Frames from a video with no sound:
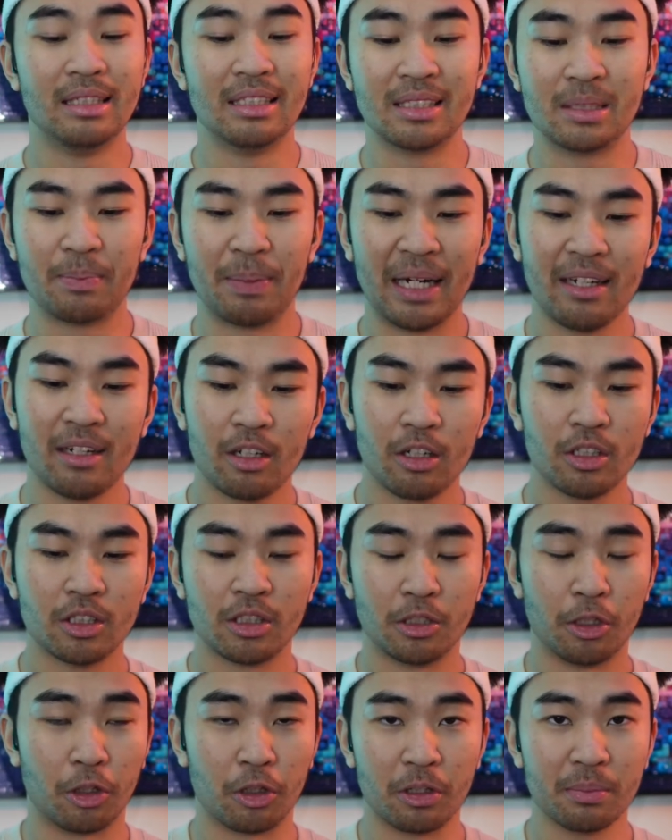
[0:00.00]
Despite her
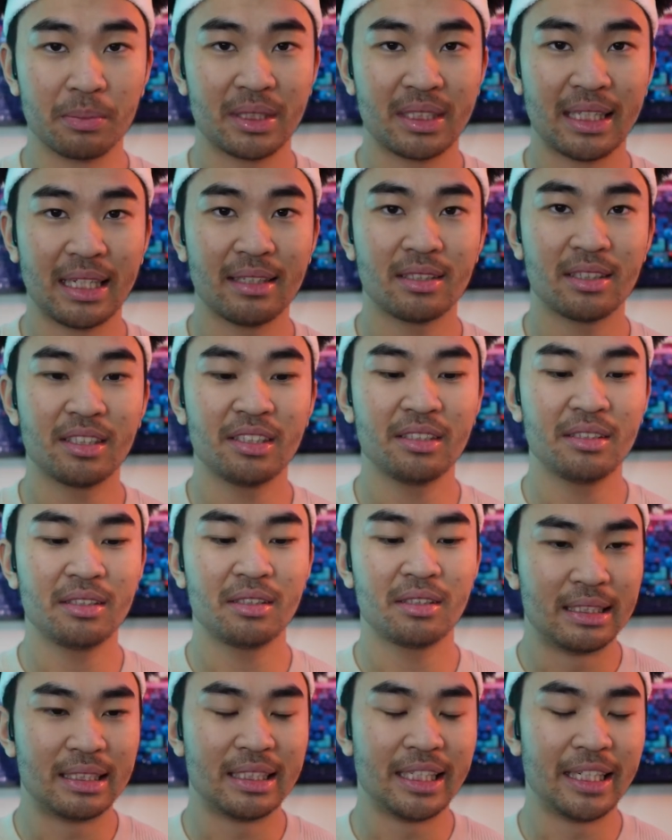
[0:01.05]

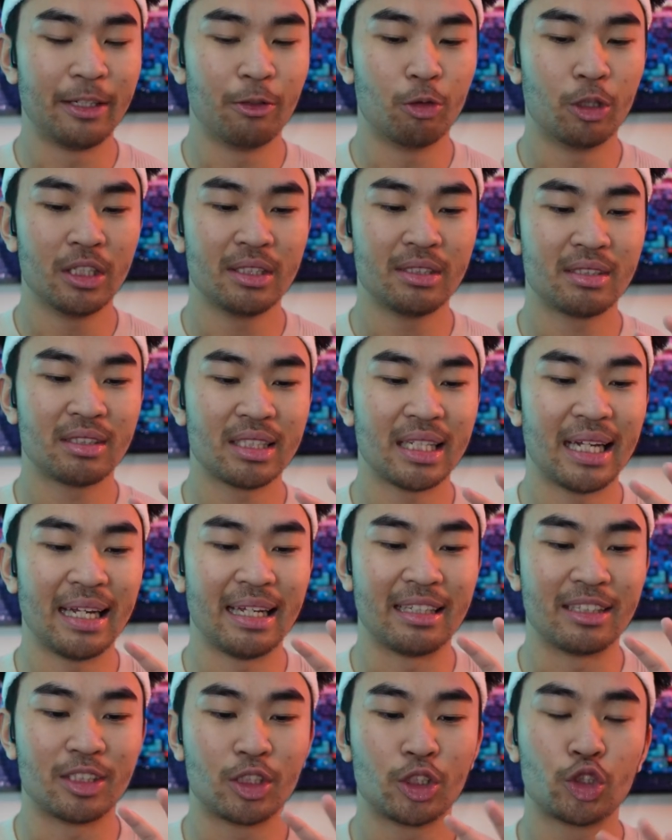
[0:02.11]
circumstances, she was
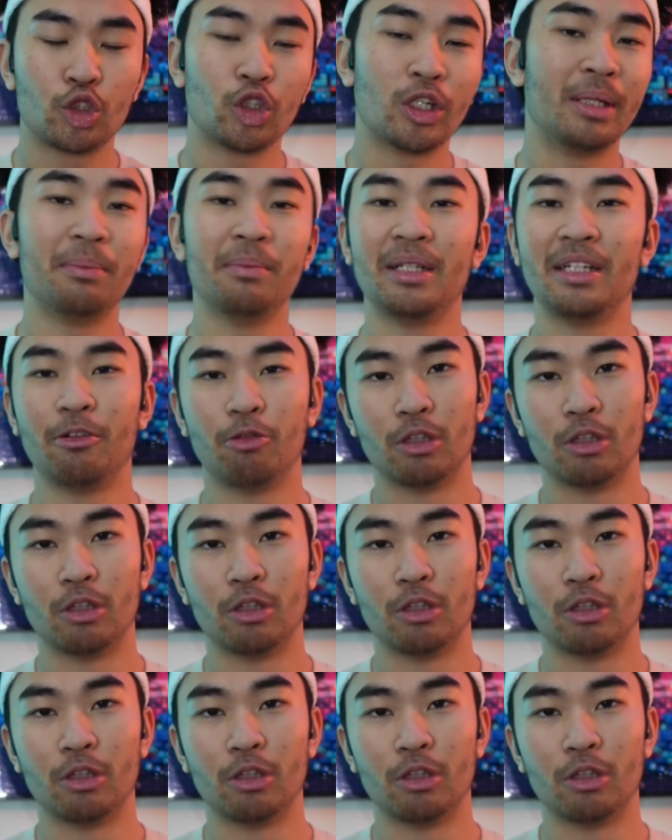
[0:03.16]
extremely